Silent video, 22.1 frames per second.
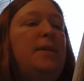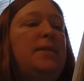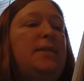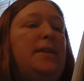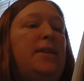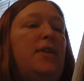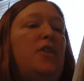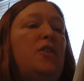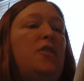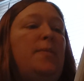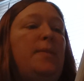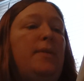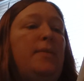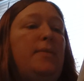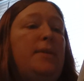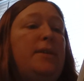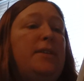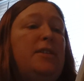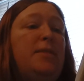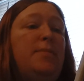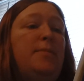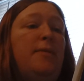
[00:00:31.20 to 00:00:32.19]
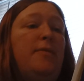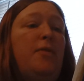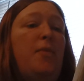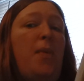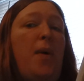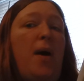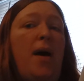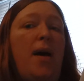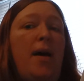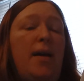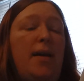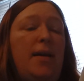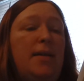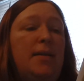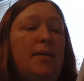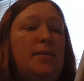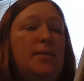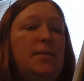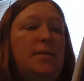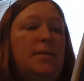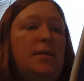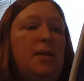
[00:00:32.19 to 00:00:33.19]
as the ultimate wisdom of the
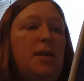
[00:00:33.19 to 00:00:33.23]
wise.